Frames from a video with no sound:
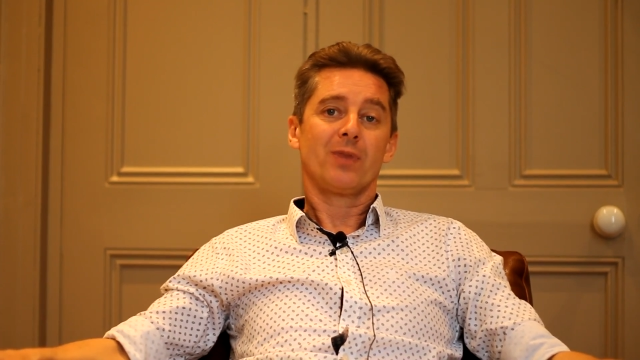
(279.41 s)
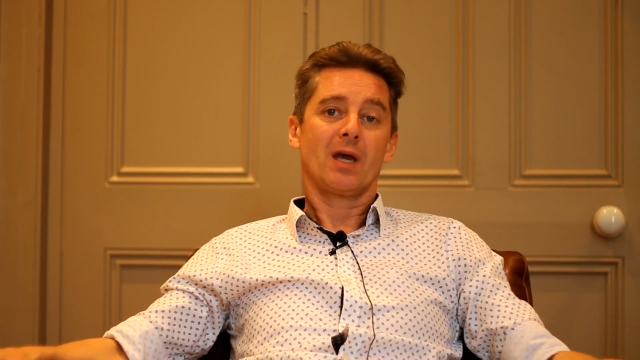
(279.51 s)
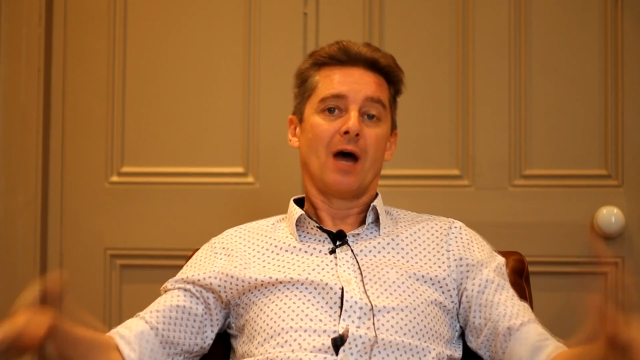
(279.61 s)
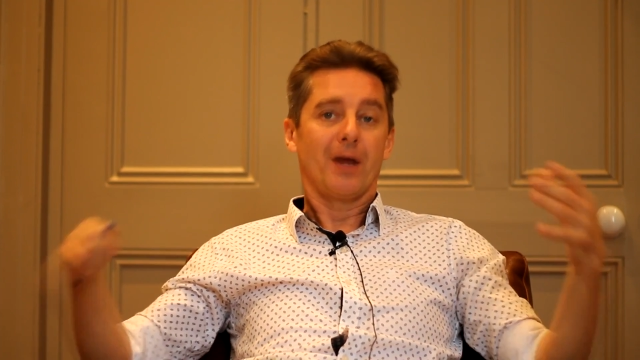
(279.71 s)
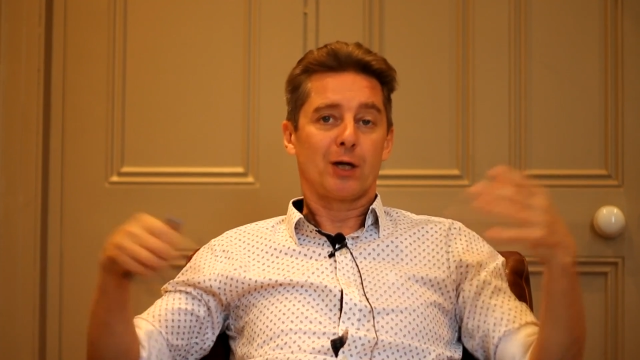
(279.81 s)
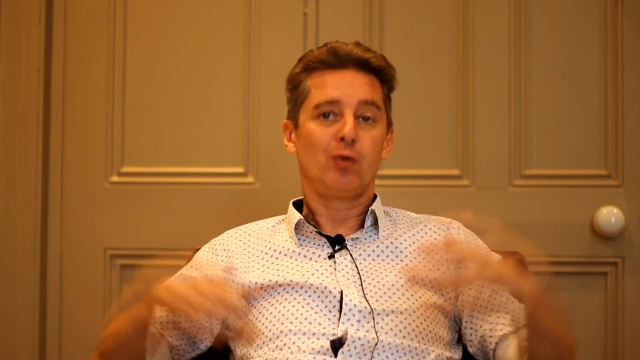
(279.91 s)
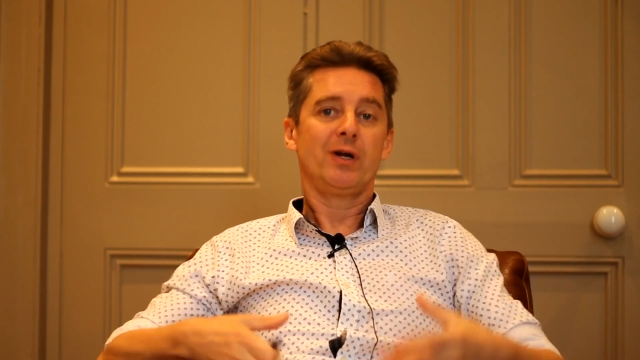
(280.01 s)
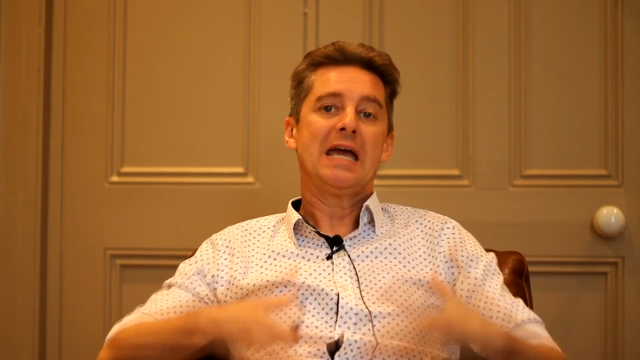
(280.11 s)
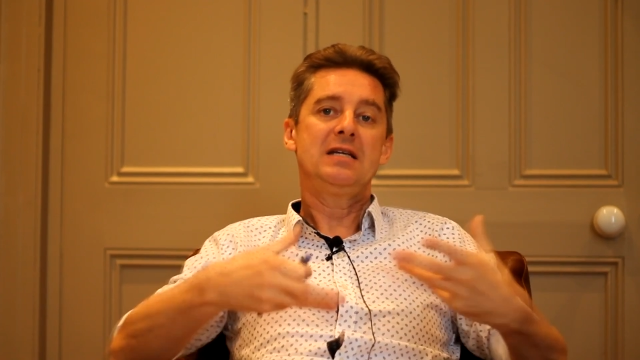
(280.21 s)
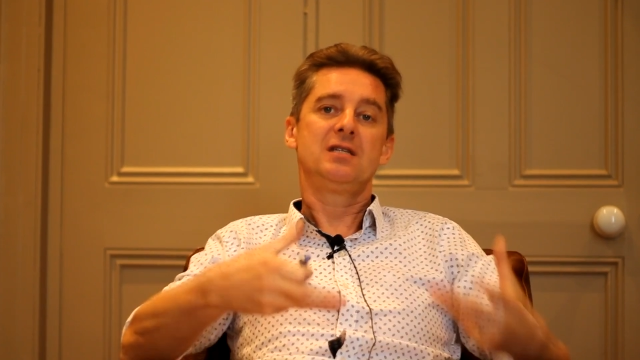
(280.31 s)
And I
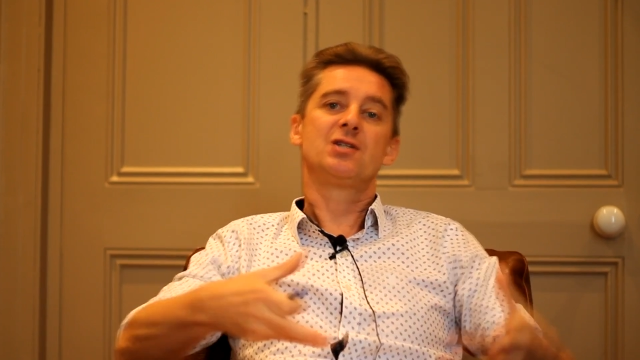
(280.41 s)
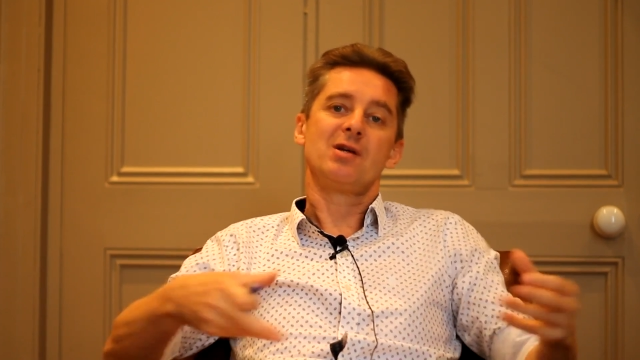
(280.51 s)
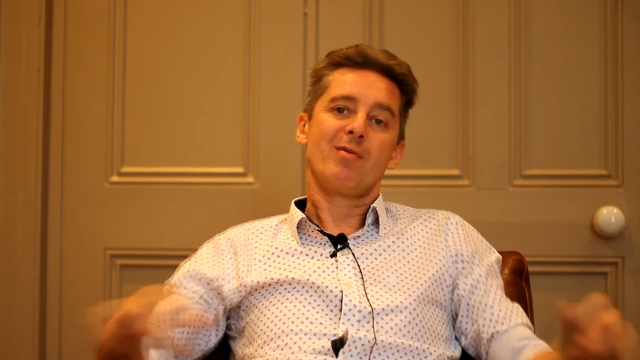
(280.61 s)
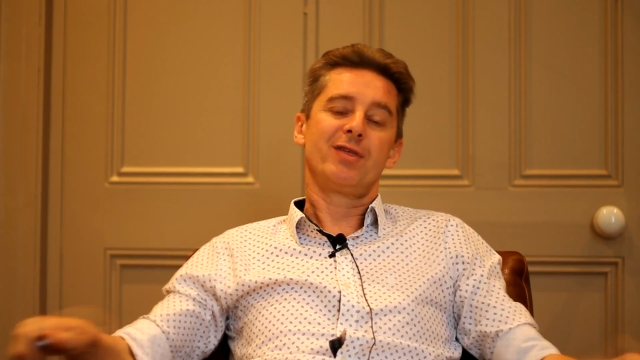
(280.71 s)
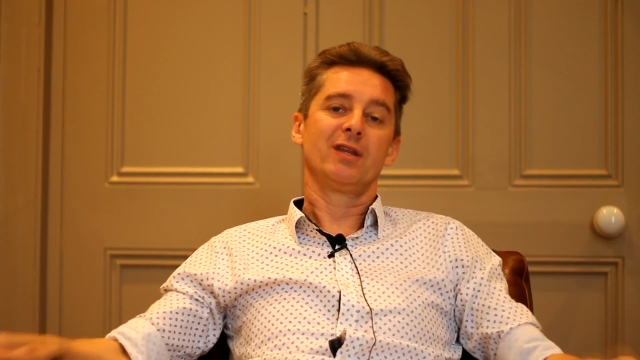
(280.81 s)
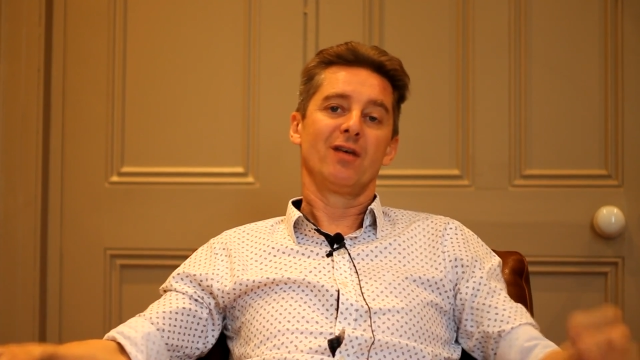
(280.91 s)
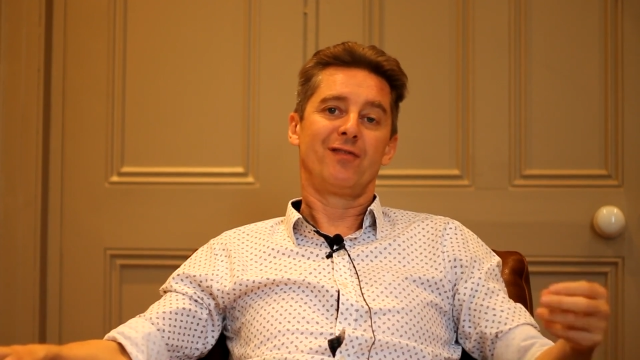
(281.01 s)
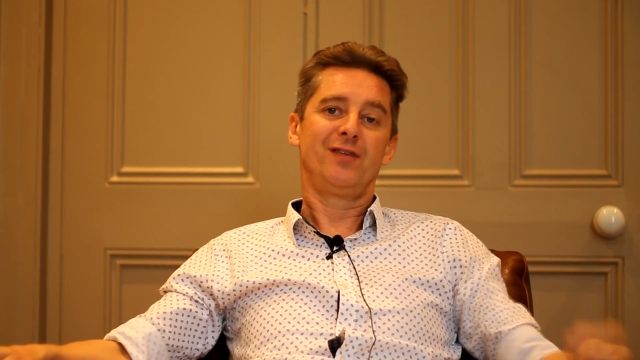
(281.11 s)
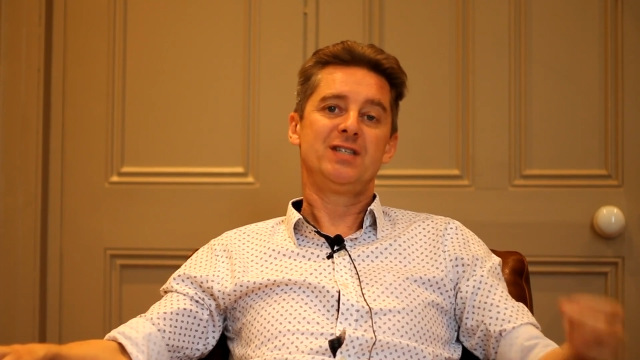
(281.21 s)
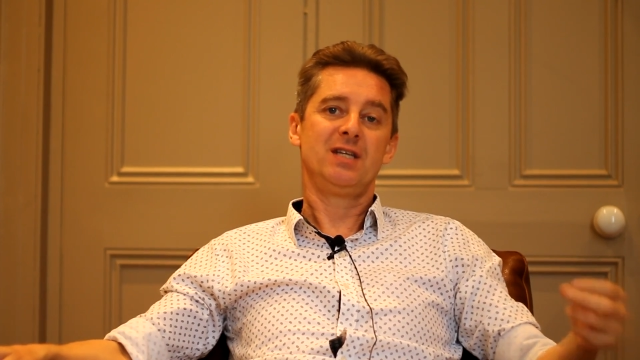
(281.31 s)
created something that
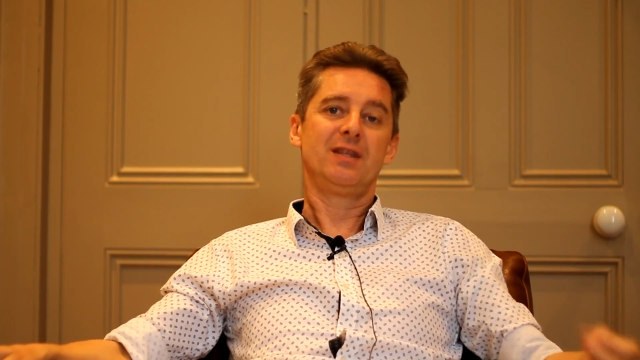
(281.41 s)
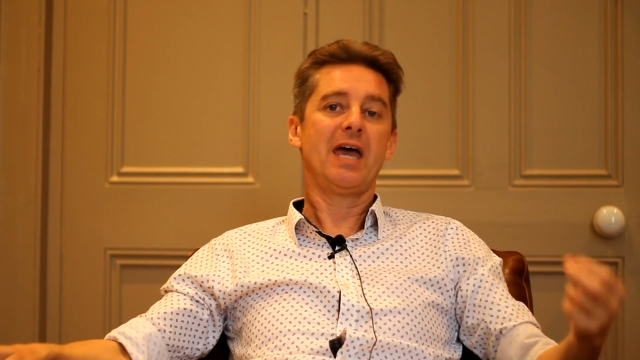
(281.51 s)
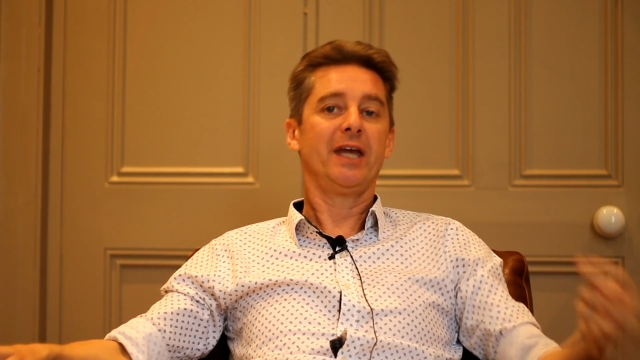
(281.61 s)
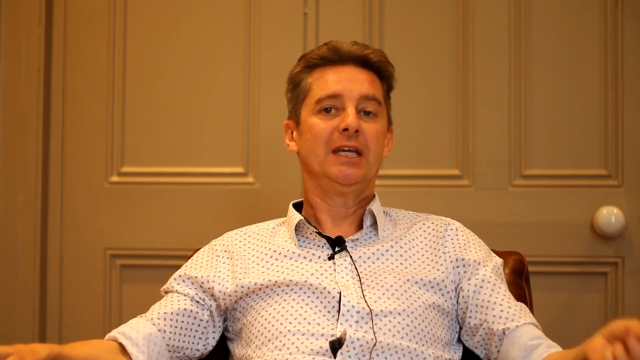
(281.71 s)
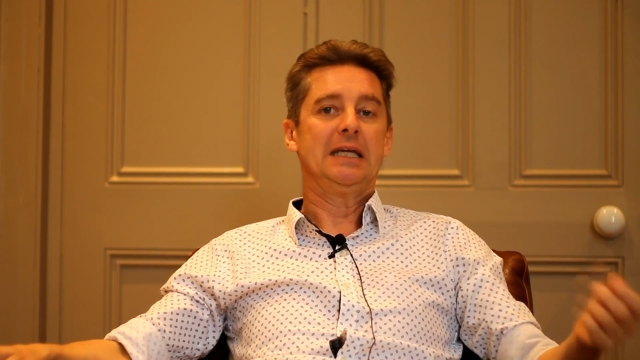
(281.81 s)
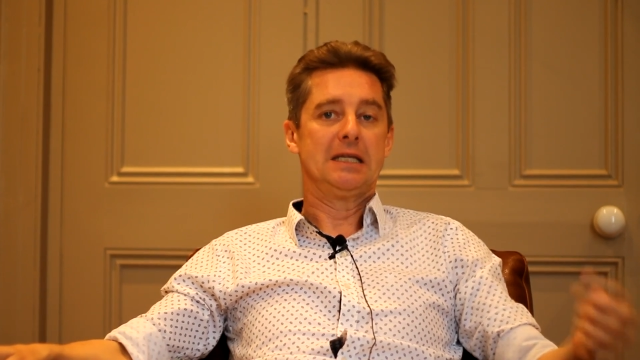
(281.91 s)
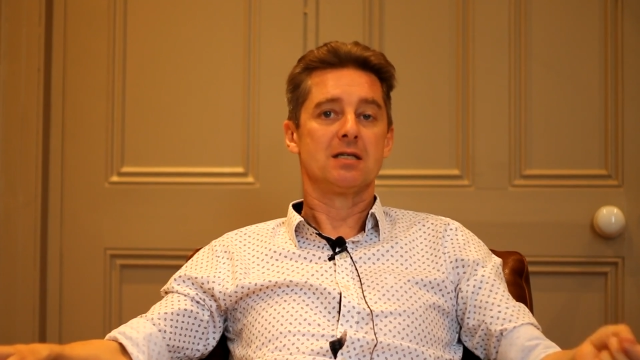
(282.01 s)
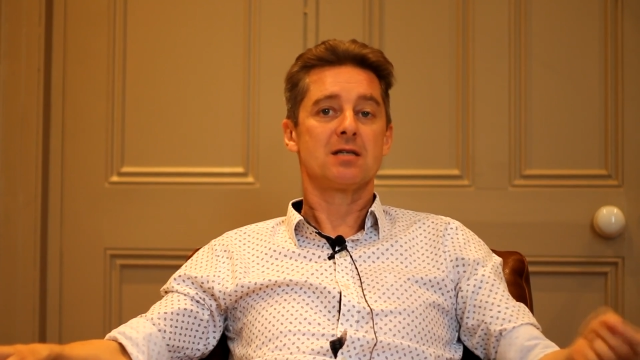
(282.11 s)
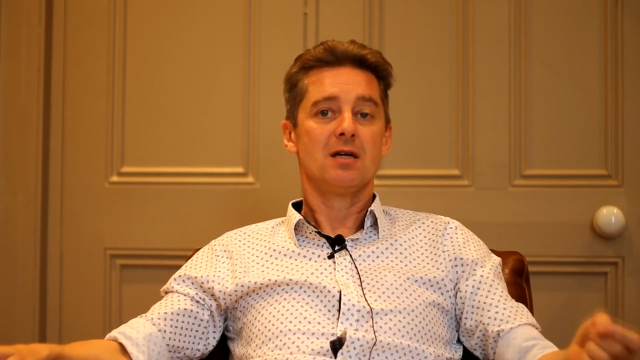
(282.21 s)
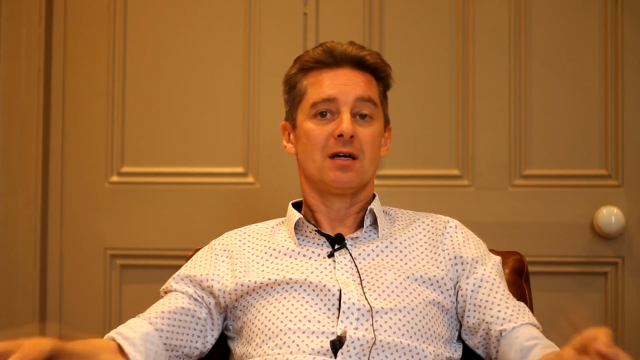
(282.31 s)
fitted their needs,
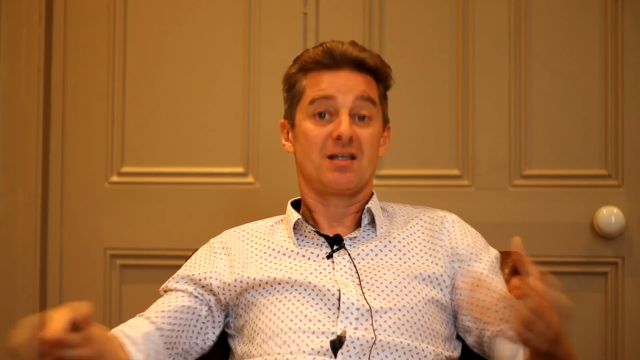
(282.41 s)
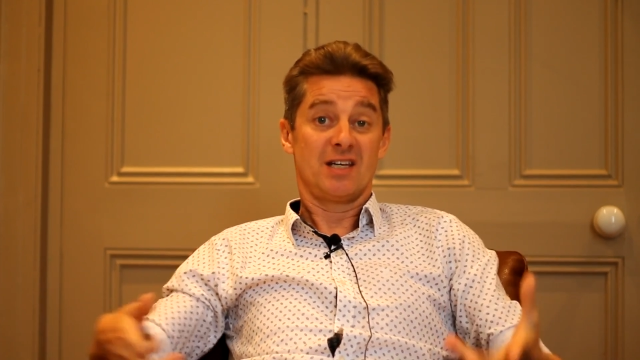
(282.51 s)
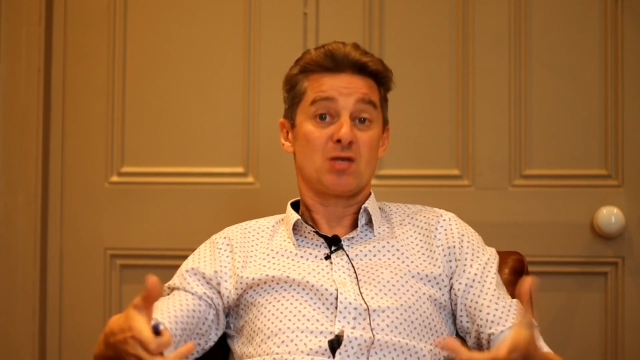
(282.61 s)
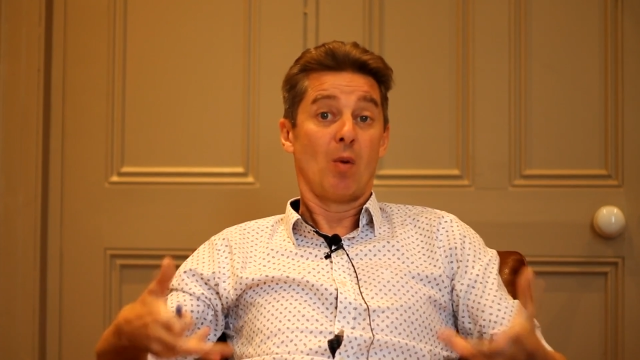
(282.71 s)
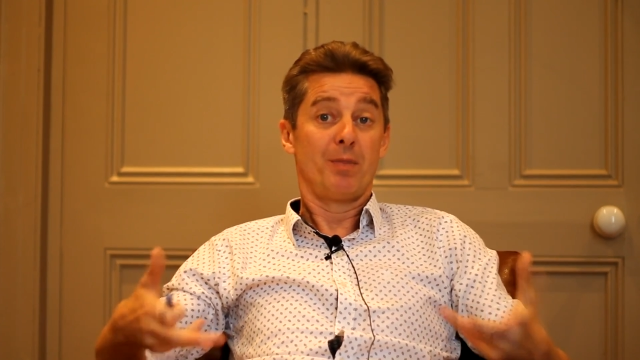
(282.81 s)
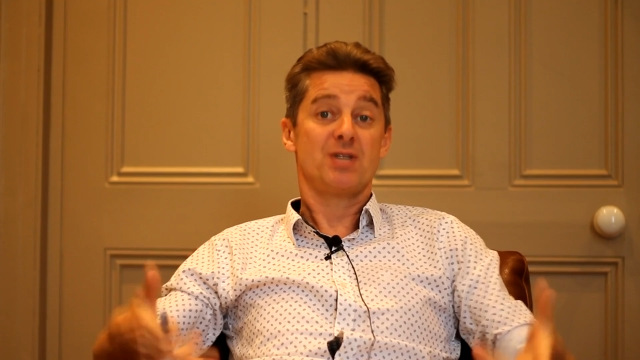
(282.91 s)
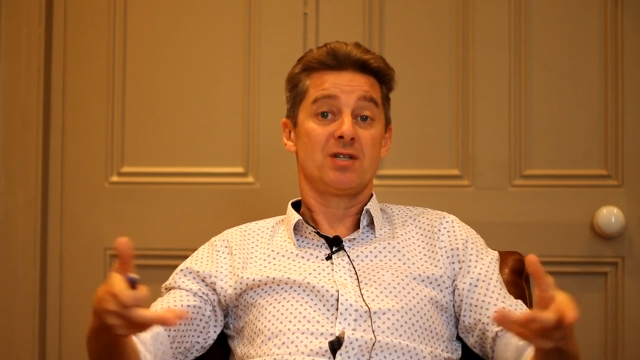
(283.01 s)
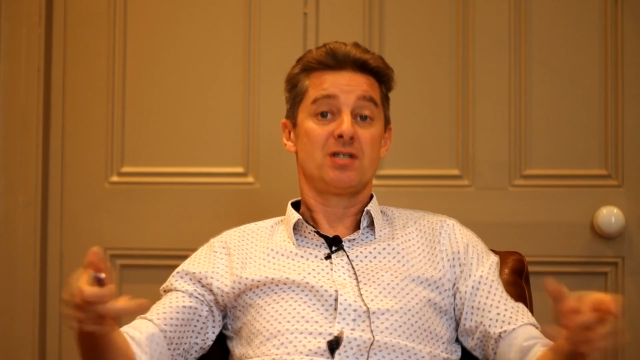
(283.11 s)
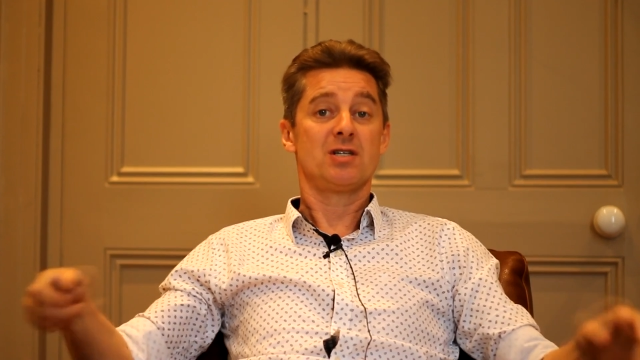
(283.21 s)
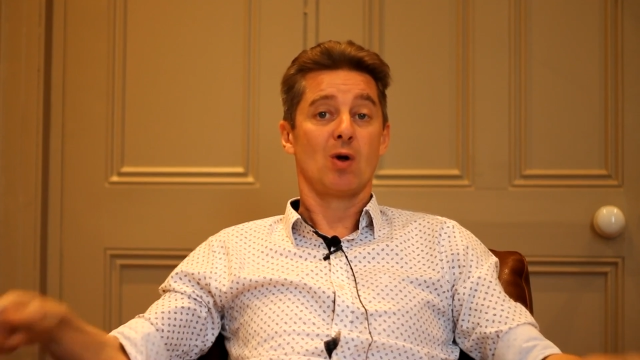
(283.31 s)
because that's what
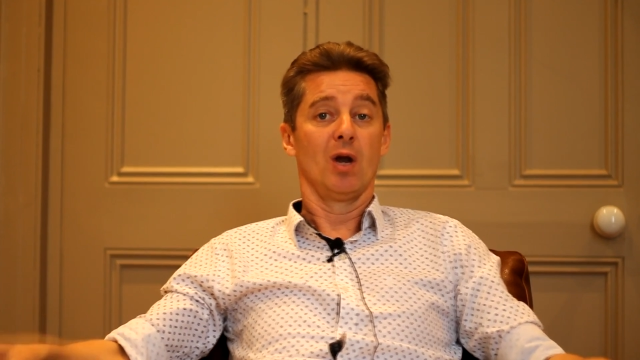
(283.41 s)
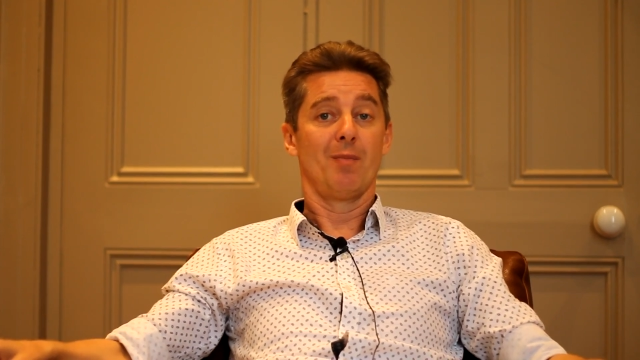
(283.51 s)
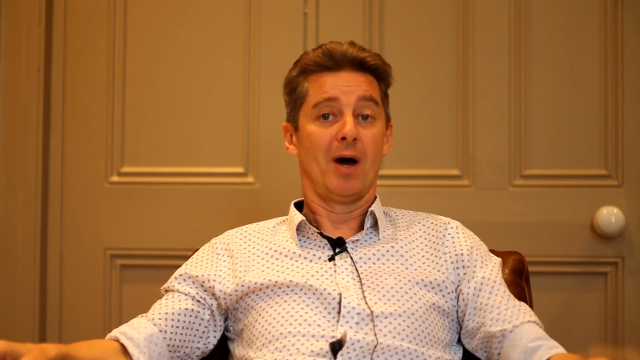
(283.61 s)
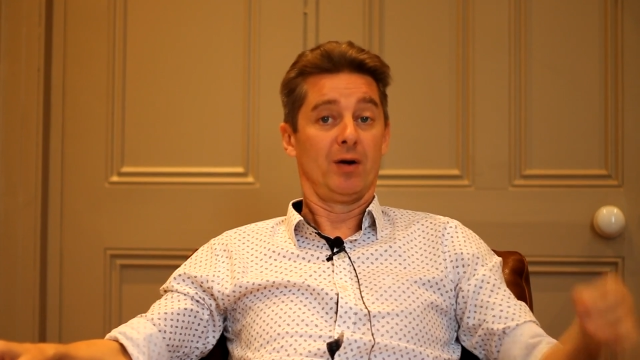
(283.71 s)
business is all about.